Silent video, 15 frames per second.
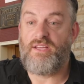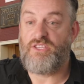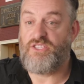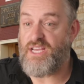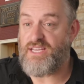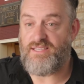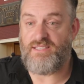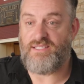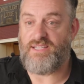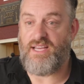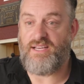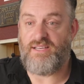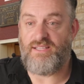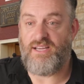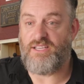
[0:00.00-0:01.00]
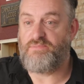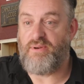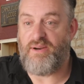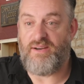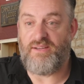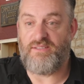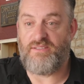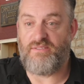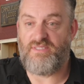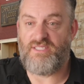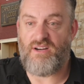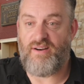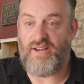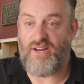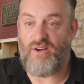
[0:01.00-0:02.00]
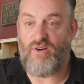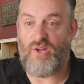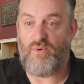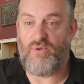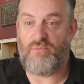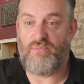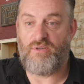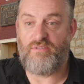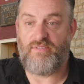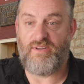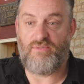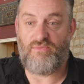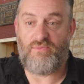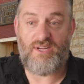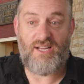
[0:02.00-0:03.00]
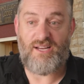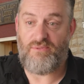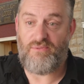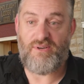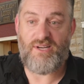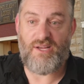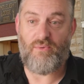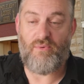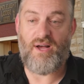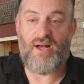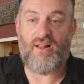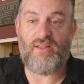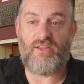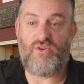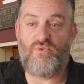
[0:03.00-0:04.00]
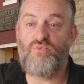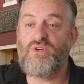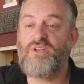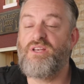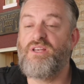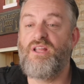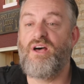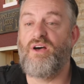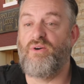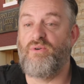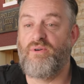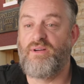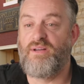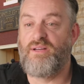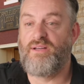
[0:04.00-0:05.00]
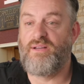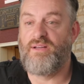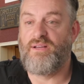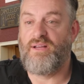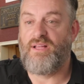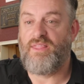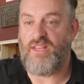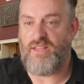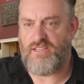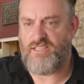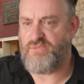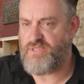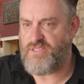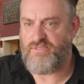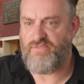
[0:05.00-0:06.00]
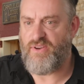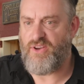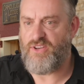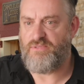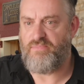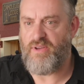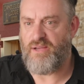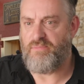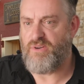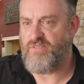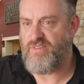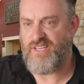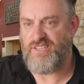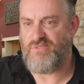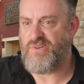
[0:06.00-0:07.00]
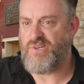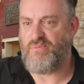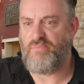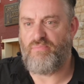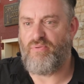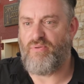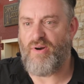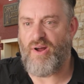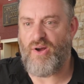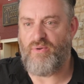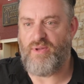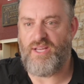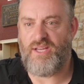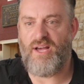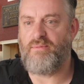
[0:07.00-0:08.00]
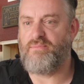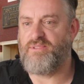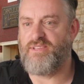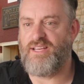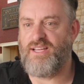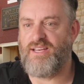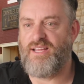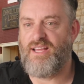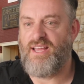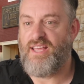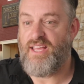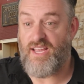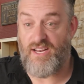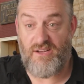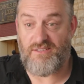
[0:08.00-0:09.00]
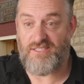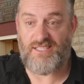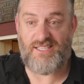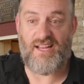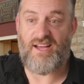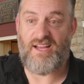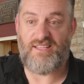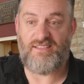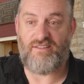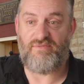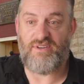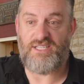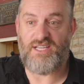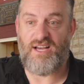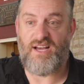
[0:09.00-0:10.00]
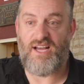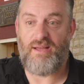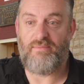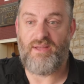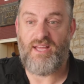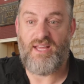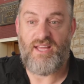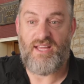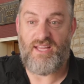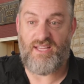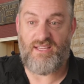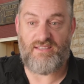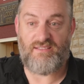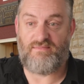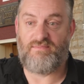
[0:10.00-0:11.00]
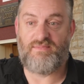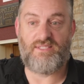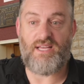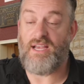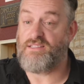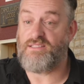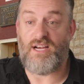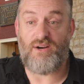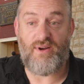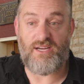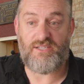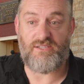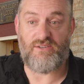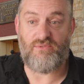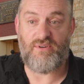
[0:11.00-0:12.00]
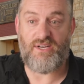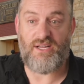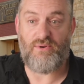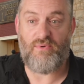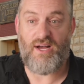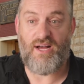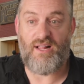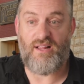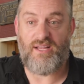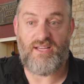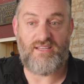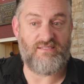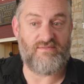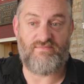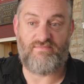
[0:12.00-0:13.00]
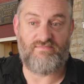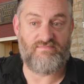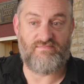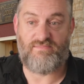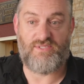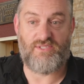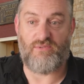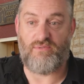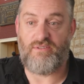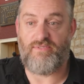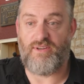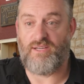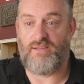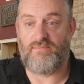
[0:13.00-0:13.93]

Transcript: Jason's taken to the experience of starring in a Hollywood movie really, really well. You wouldn't know that this was his first big movie. He's a real pro. He comes in, he knows his lines every time, he takes direction really well. He's terrific.